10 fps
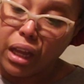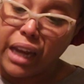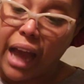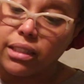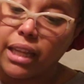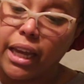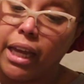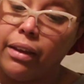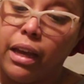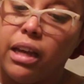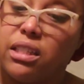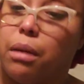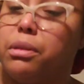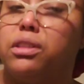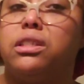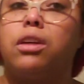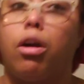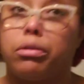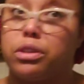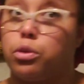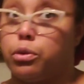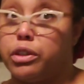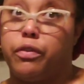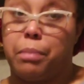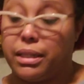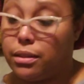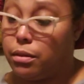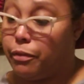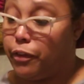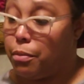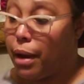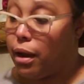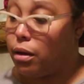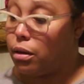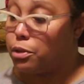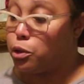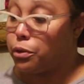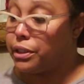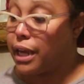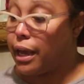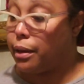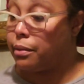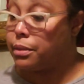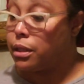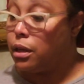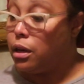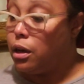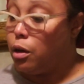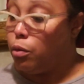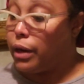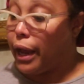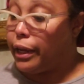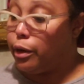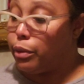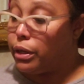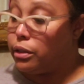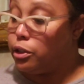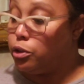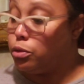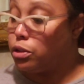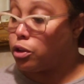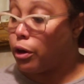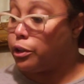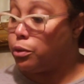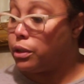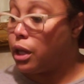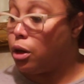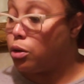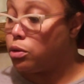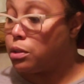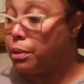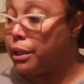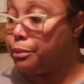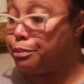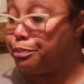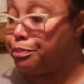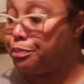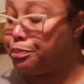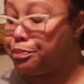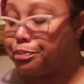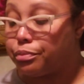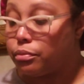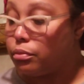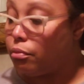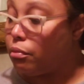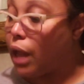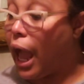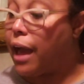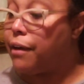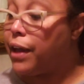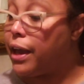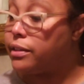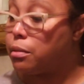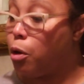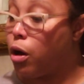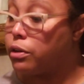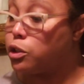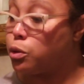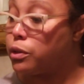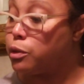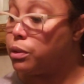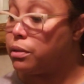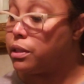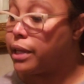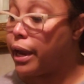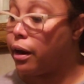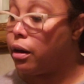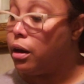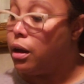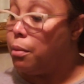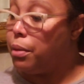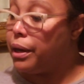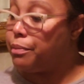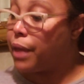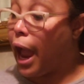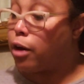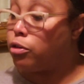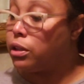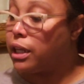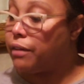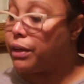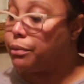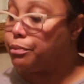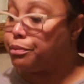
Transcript: And I say some of these horror stories for my story times when I get ready to start doing those. But I've had some horror stories with this hair, but I grew to love it.